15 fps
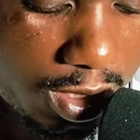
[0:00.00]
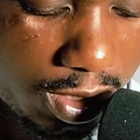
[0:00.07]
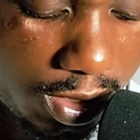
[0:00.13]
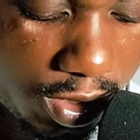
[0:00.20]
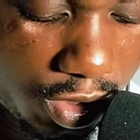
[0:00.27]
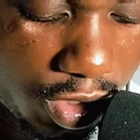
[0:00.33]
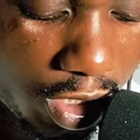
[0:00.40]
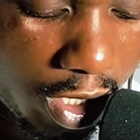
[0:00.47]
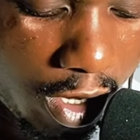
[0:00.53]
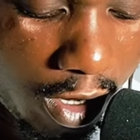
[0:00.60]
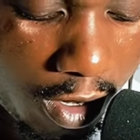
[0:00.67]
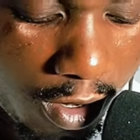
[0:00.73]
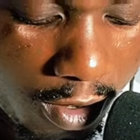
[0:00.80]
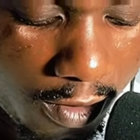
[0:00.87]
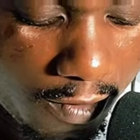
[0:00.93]

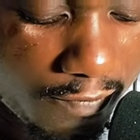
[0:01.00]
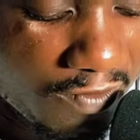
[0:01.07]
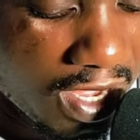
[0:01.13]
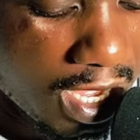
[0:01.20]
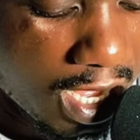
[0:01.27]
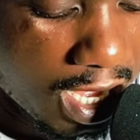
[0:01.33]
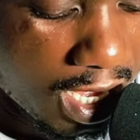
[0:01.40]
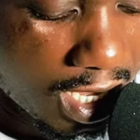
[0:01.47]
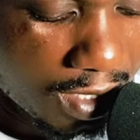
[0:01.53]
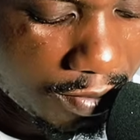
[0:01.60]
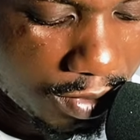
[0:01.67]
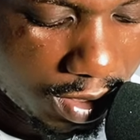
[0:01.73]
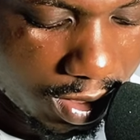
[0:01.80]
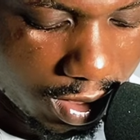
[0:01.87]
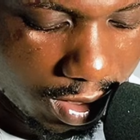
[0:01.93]
so, fa,
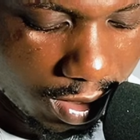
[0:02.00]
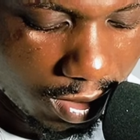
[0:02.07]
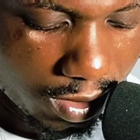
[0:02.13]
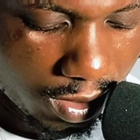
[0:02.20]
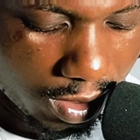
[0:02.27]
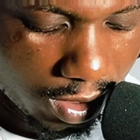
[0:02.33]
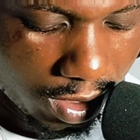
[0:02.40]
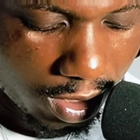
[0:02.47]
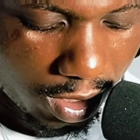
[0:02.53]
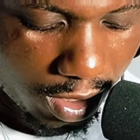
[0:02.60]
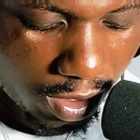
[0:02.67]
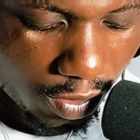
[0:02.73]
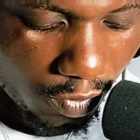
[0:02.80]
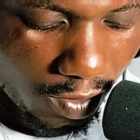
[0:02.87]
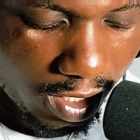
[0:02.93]
mi,
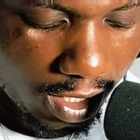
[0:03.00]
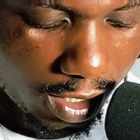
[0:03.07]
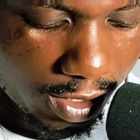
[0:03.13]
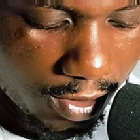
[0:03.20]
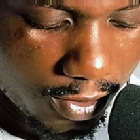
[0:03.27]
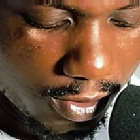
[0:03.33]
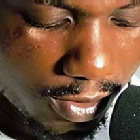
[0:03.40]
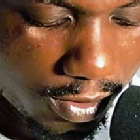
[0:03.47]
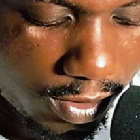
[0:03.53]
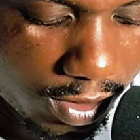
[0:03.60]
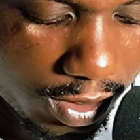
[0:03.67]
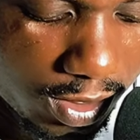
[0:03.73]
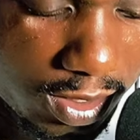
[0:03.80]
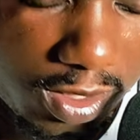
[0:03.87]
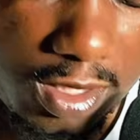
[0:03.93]
re, do,
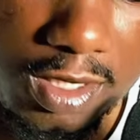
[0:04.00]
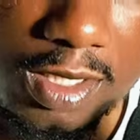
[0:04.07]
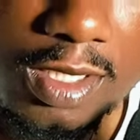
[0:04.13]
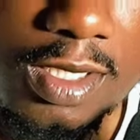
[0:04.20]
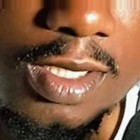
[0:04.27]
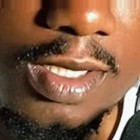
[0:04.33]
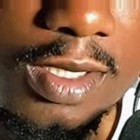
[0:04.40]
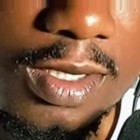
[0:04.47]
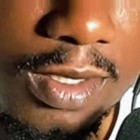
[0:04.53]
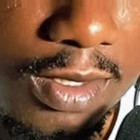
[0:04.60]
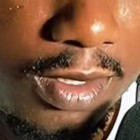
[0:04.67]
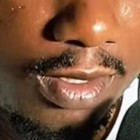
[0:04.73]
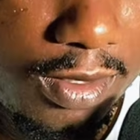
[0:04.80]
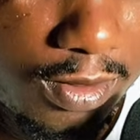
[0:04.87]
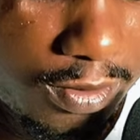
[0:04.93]

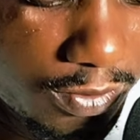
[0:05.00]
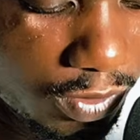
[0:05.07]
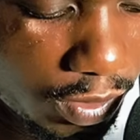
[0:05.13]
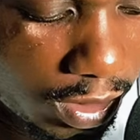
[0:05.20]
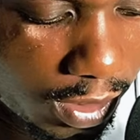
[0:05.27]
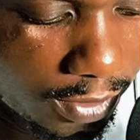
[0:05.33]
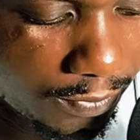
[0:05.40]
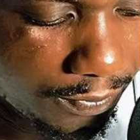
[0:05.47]
ti. Okay.